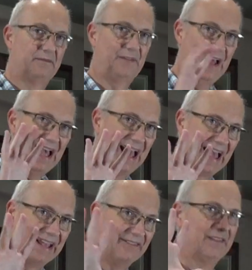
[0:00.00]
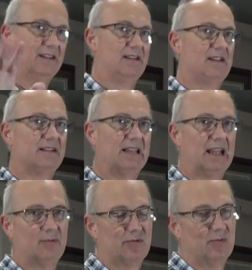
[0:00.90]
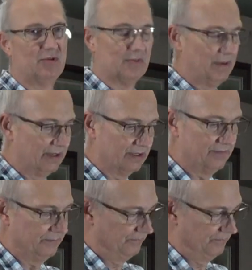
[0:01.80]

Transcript: five tablespoons of butter.